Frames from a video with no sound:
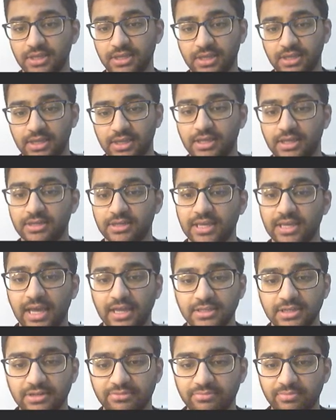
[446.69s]
And
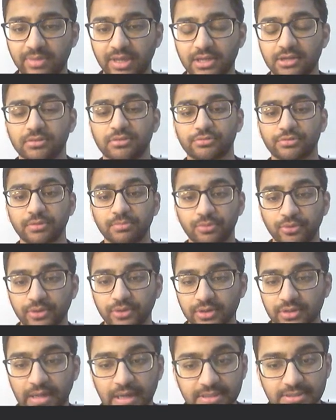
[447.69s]
KAT didn't even make a three
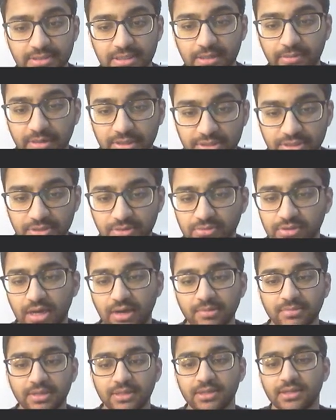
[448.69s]
pointer last game, and he still
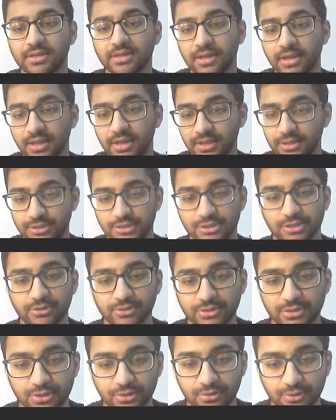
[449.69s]
dominated. So
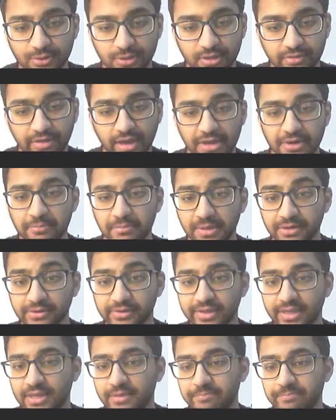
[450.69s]
still could have had a bigger
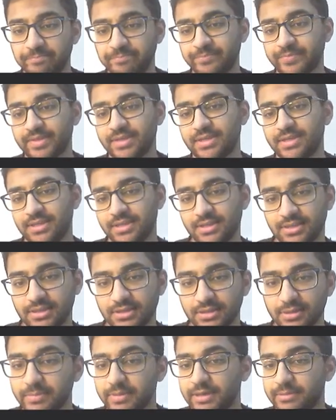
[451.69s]
game.
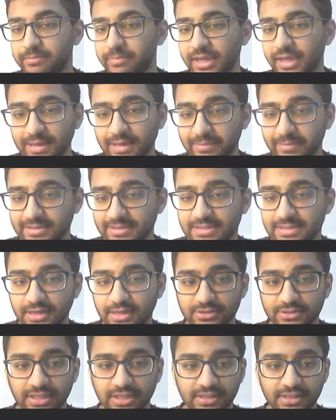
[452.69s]
But paying up at
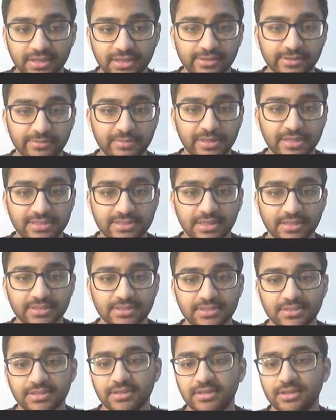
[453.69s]
centers, I think makes
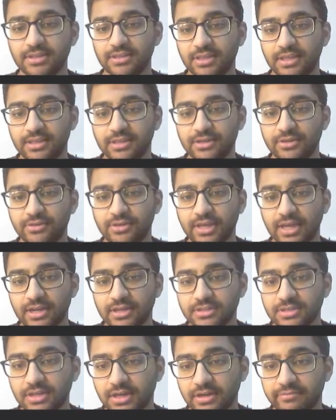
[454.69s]
sense. And then you got a
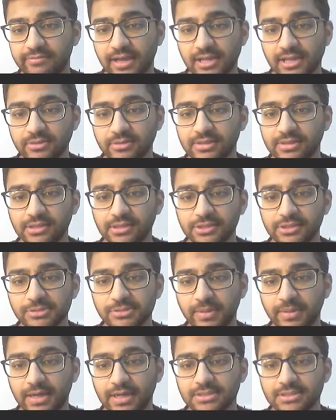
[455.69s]
ton of value at the other
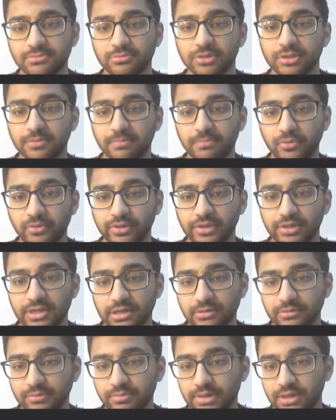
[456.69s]
spots with point
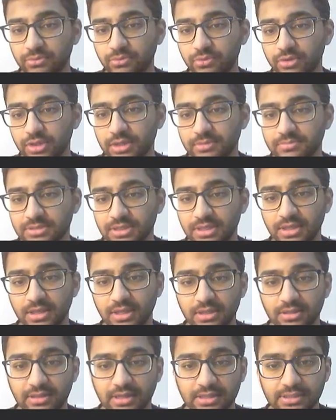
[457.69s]
guard with Brandon Williams,
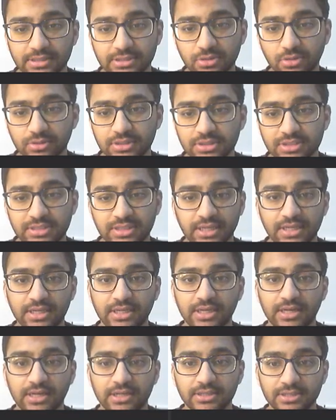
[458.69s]
a lot of these Golden State
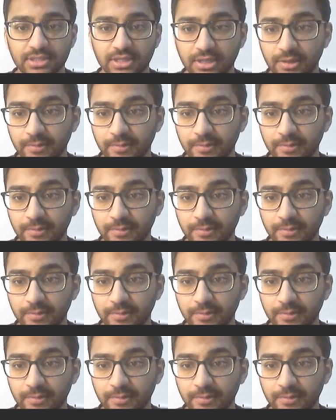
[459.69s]
guys.